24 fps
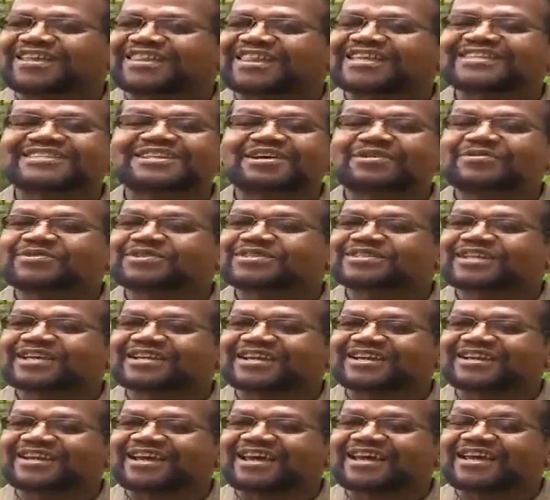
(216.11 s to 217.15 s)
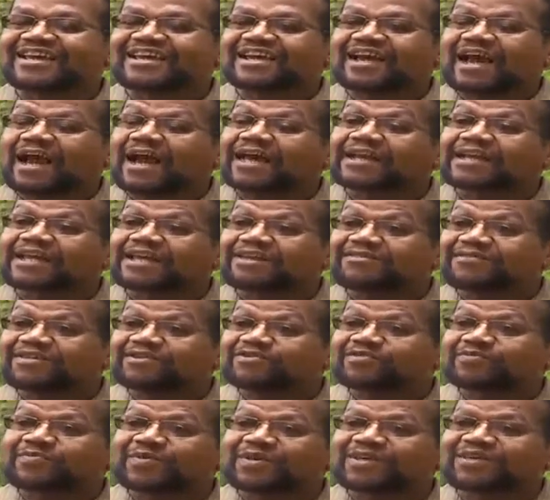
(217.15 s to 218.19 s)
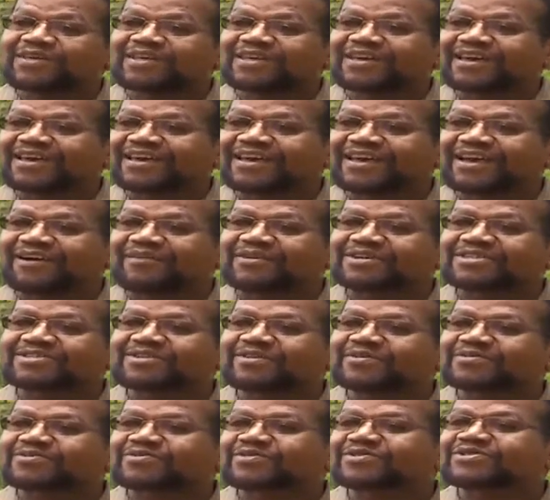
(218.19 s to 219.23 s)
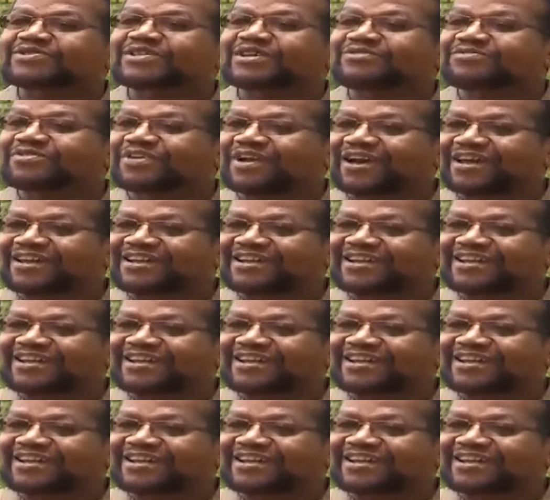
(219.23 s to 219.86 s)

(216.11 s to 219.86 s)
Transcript: That's how we started. Okay. And even to pay uh, ourselves was okay. difficult.